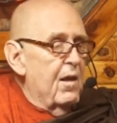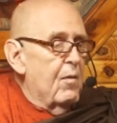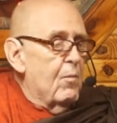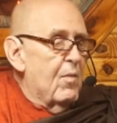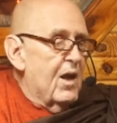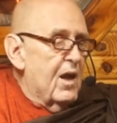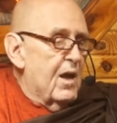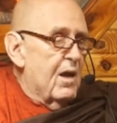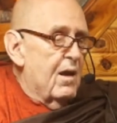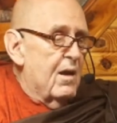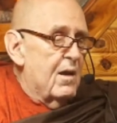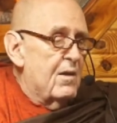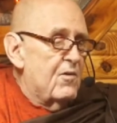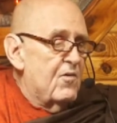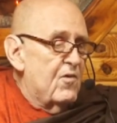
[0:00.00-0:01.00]
and my
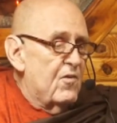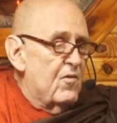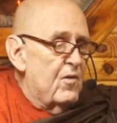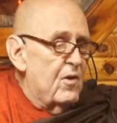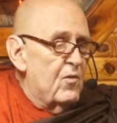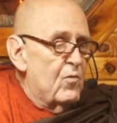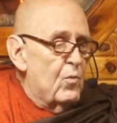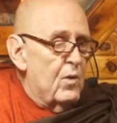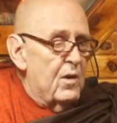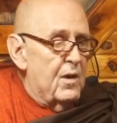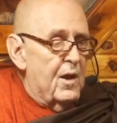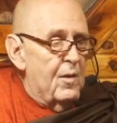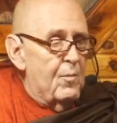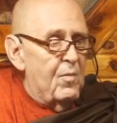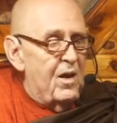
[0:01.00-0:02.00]
consciousness will
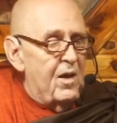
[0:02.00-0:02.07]
not